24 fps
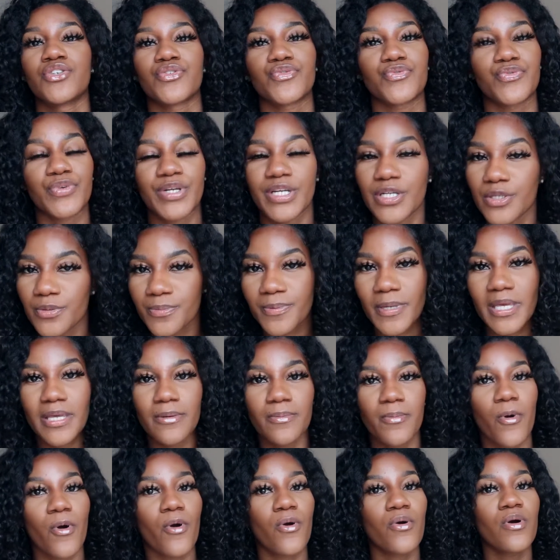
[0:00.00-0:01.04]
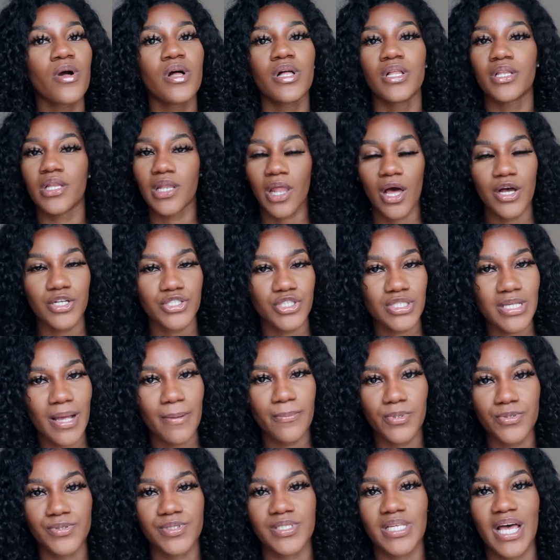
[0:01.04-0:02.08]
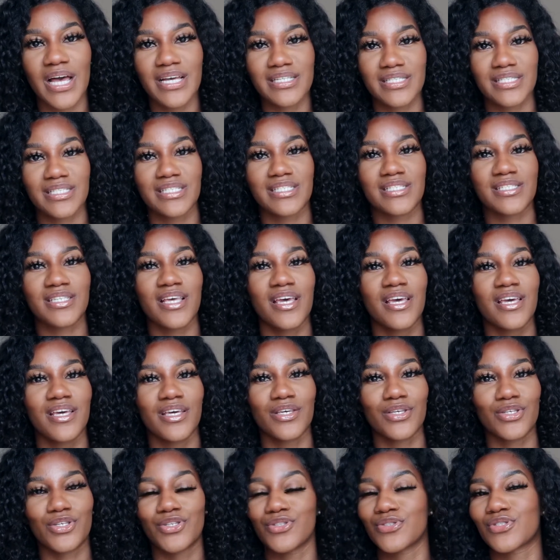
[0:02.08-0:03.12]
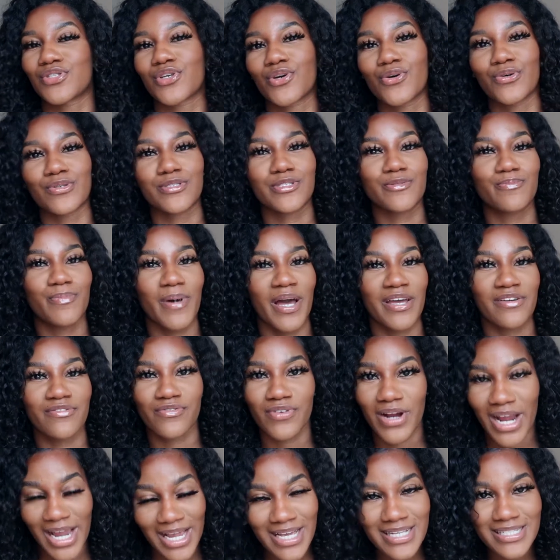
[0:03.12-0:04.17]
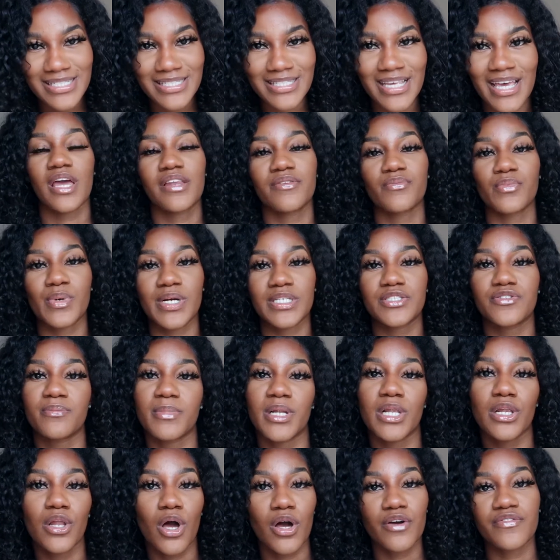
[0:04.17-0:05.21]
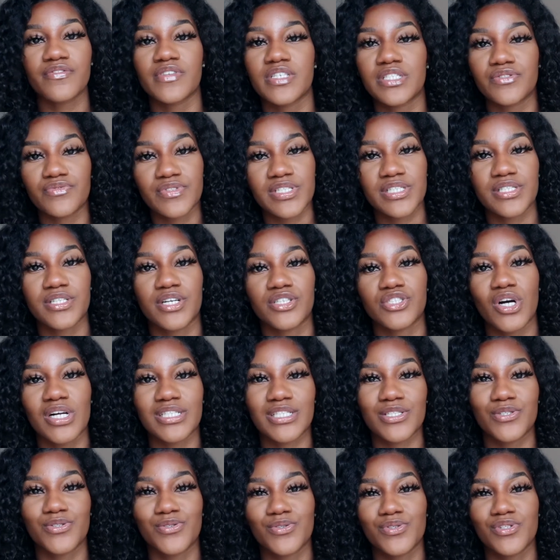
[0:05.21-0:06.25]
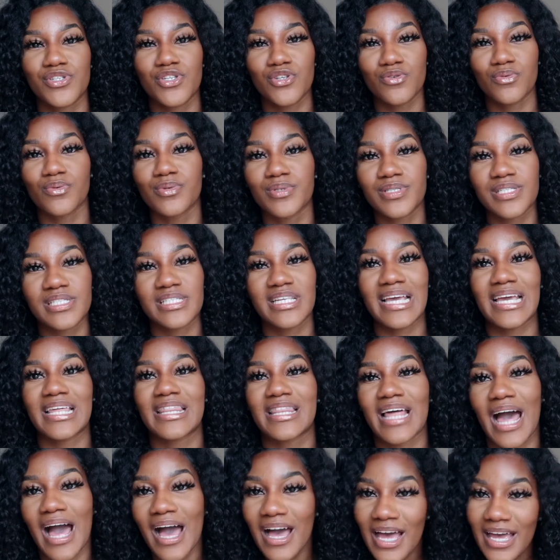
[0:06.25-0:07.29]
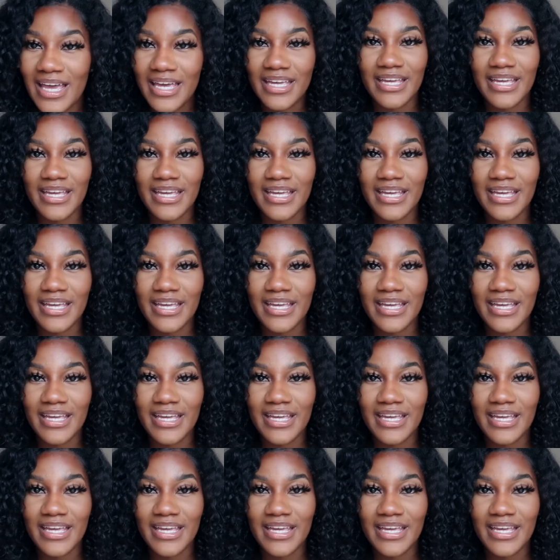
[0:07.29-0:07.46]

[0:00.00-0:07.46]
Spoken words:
real people, large sample sizes, cuticles by race, in which from a lot of these research articles, you will see that